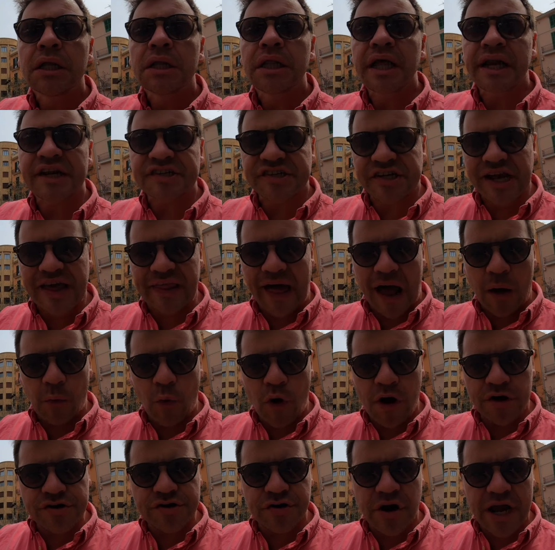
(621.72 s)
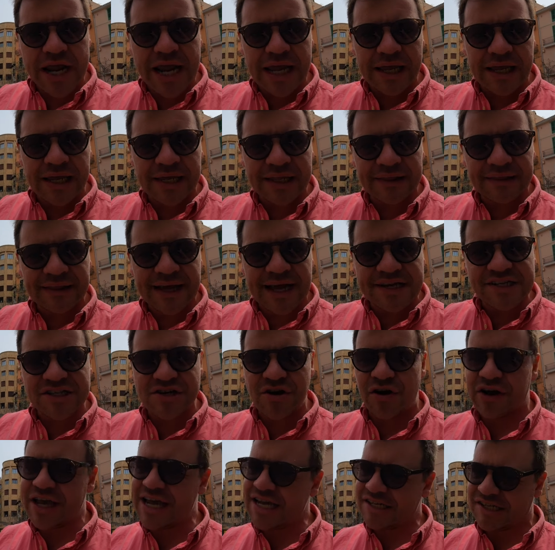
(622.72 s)
Did I say that word right? That's
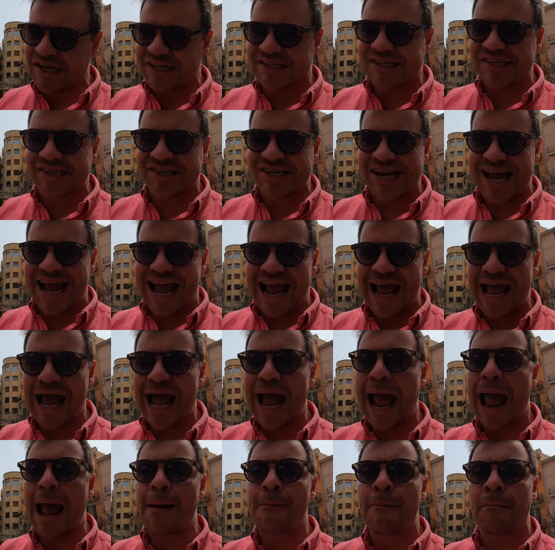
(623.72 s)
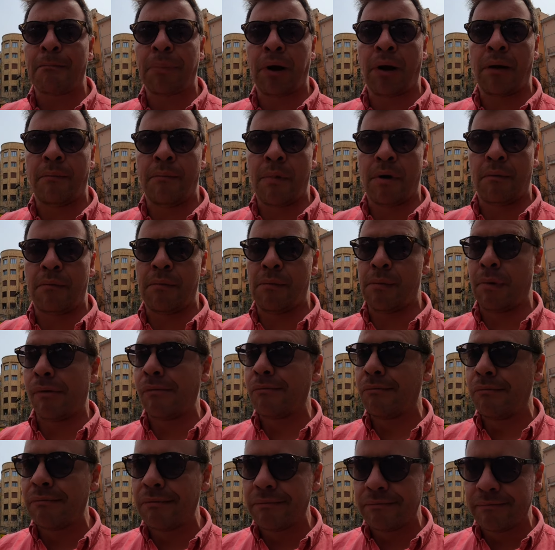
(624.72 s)
not easy to say.
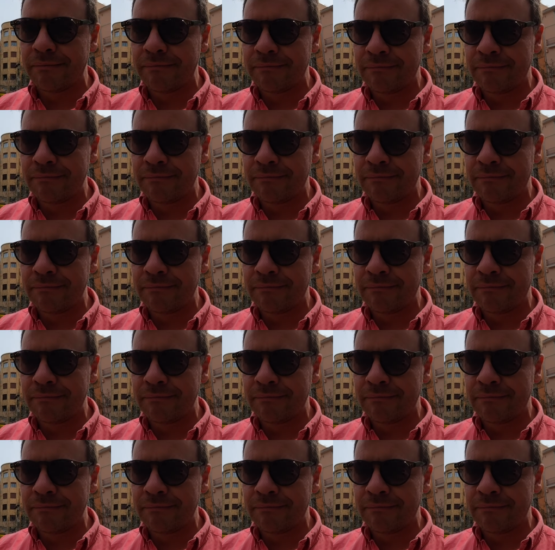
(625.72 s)
Emblemum